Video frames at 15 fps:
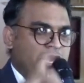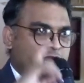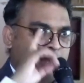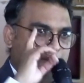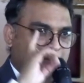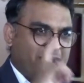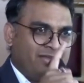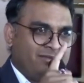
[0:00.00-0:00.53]

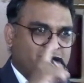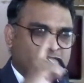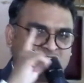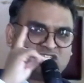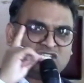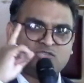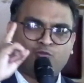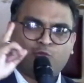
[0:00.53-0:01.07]

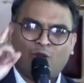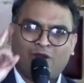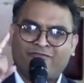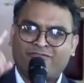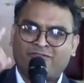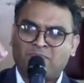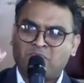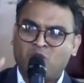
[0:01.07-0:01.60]
repentance is one
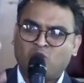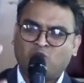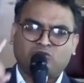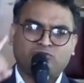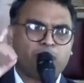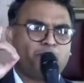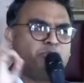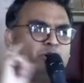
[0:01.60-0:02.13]
of the
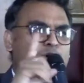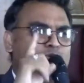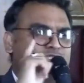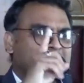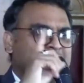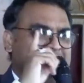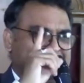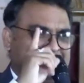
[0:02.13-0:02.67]
most
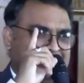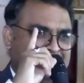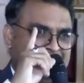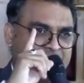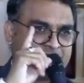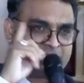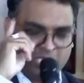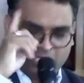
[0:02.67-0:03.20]
potent
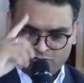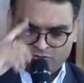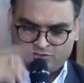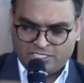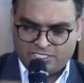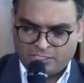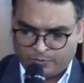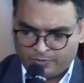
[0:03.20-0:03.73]
keys to
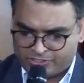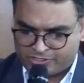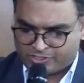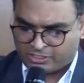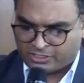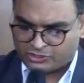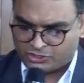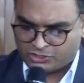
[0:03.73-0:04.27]
deal with
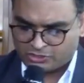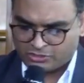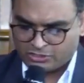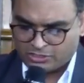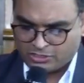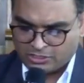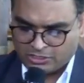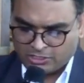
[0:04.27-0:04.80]
such.
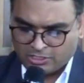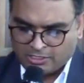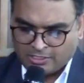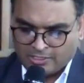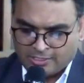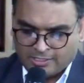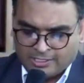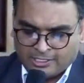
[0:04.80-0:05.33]

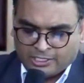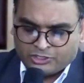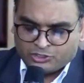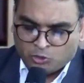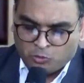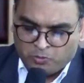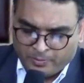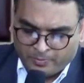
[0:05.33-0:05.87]

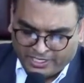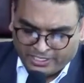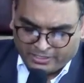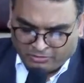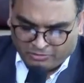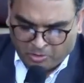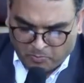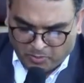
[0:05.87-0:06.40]
True
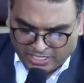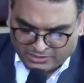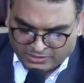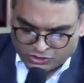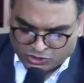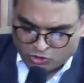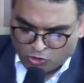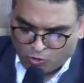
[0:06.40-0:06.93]
biblical
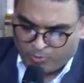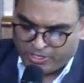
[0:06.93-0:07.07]
repentance go